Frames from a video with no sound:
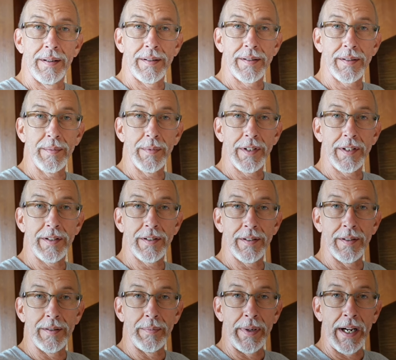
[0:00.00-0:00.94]
Somebody's
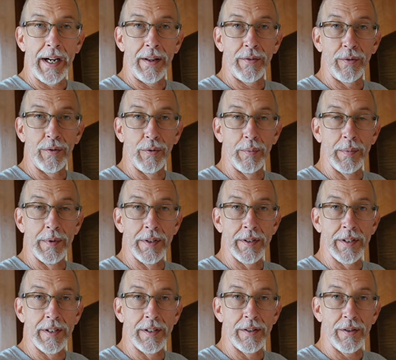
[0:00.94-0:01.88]
in the bathroom
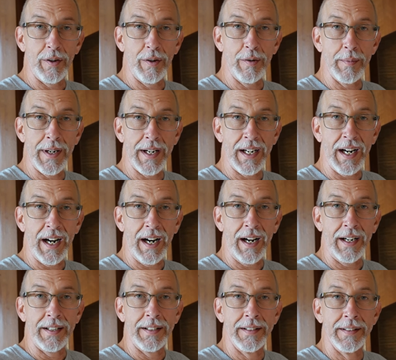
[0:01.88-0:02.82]
and says, Oh my
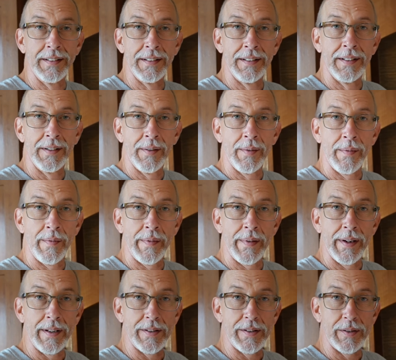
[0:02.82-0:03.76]
God.
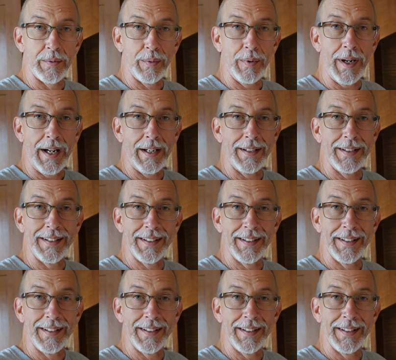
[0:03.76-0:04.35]
I said, What?